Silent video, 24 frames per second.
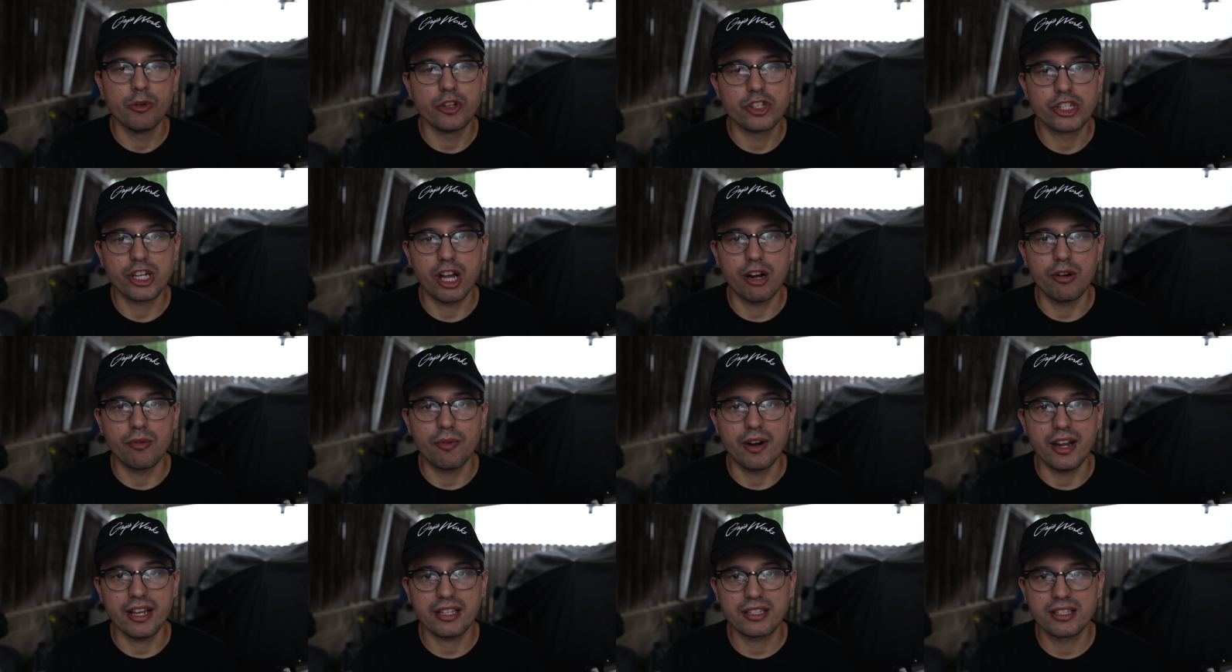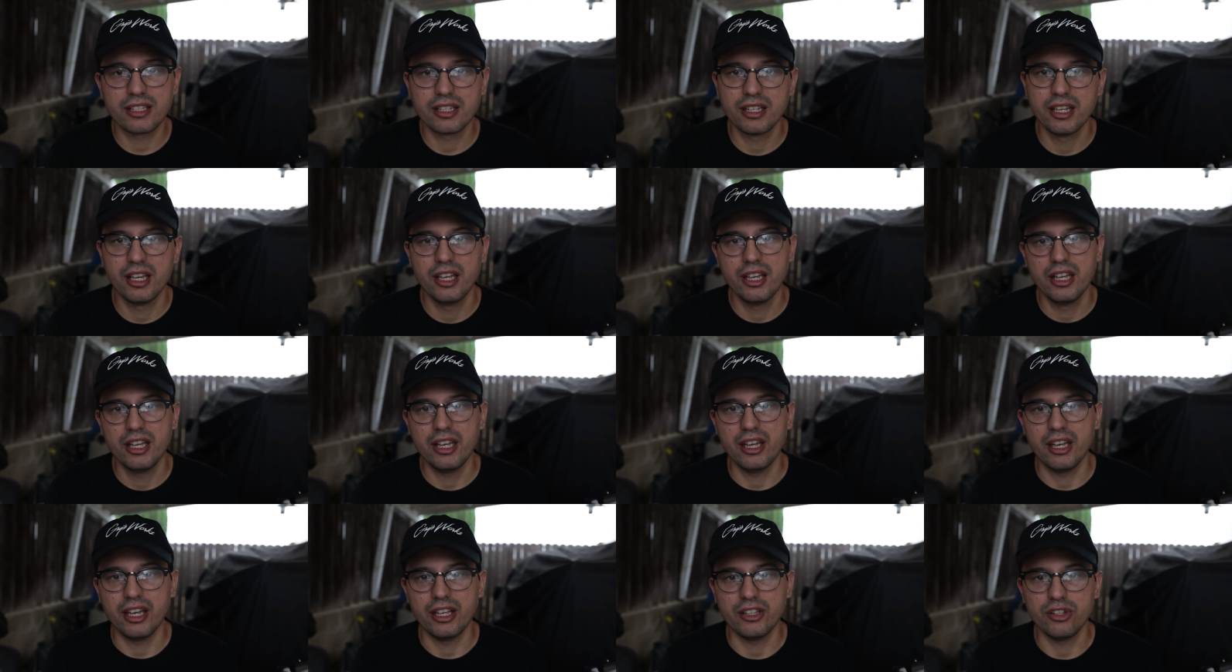which got wrecked,
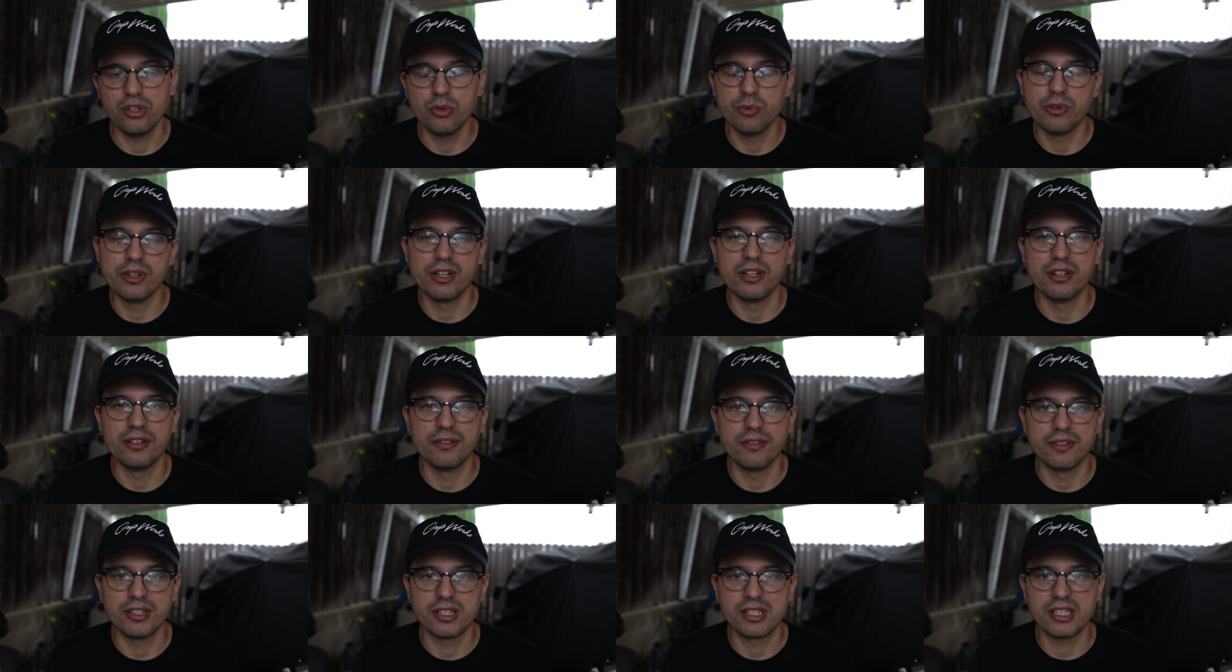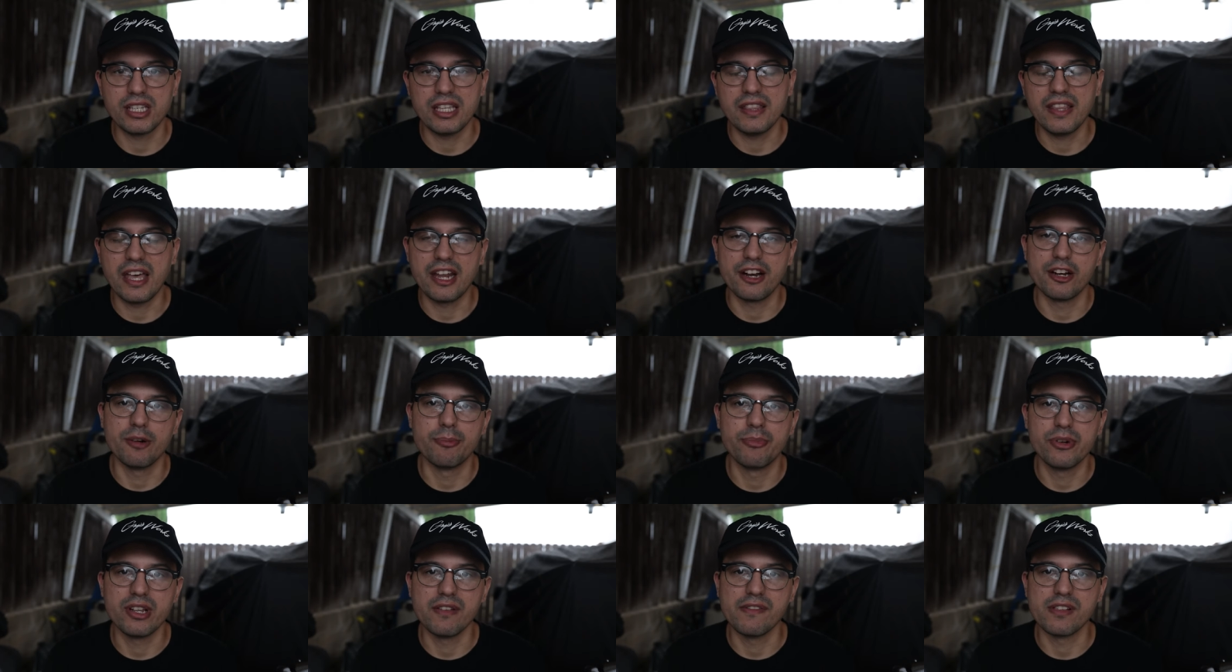and you would have seen that
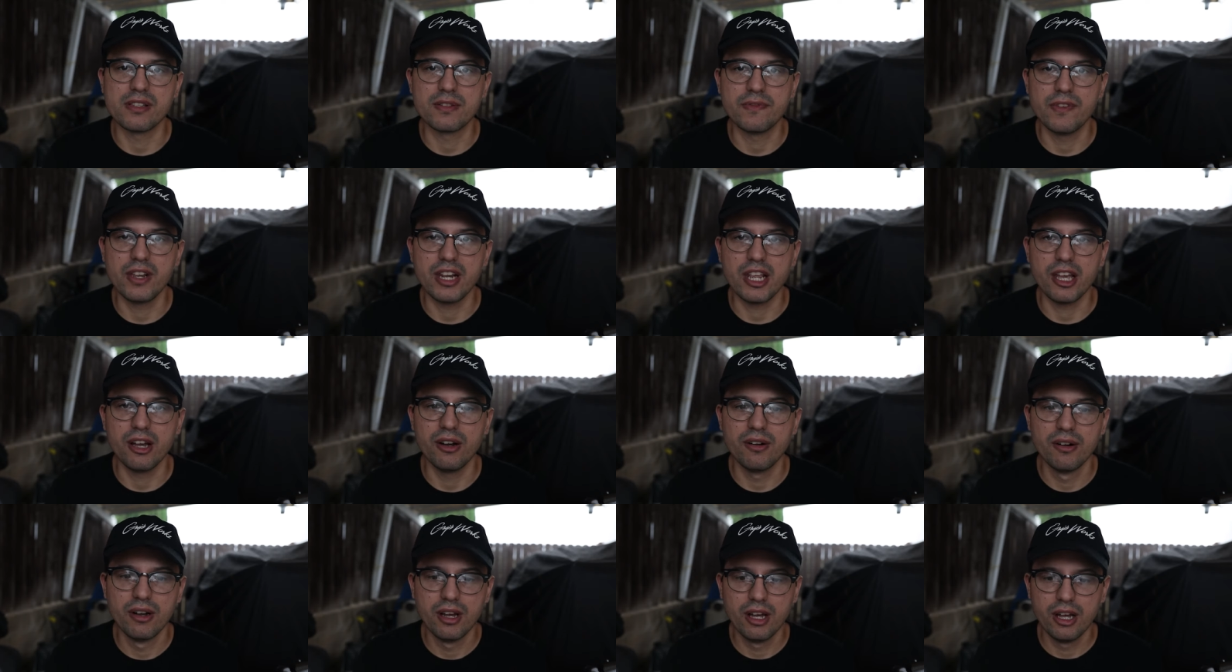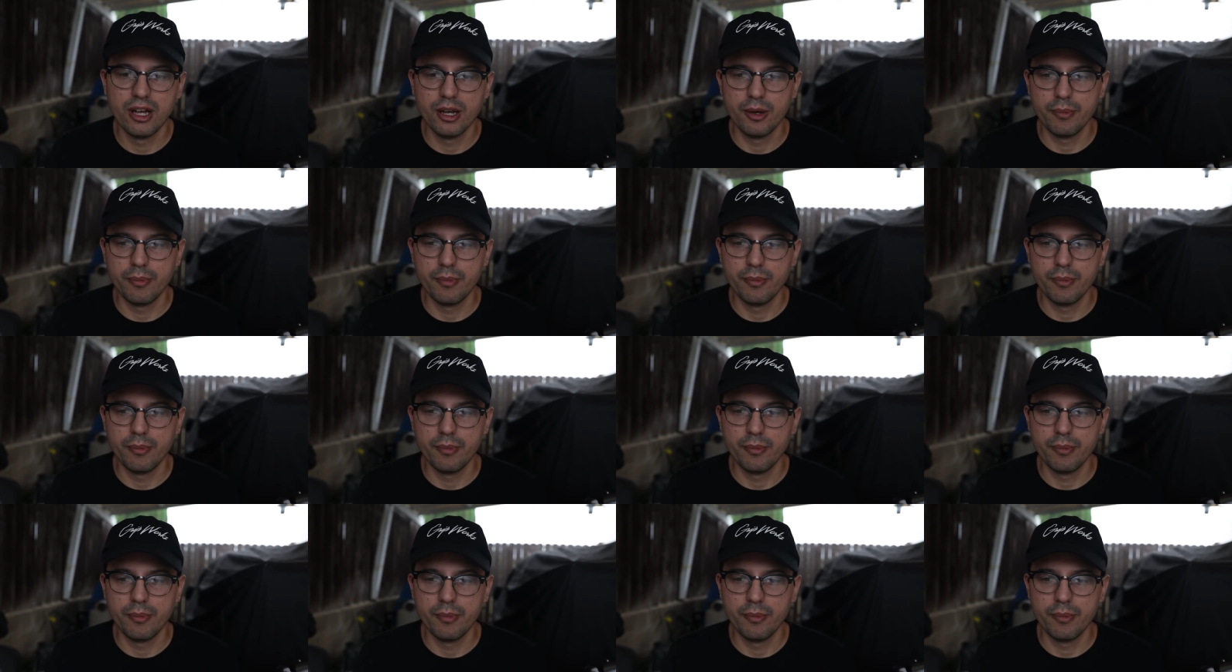in a previous video.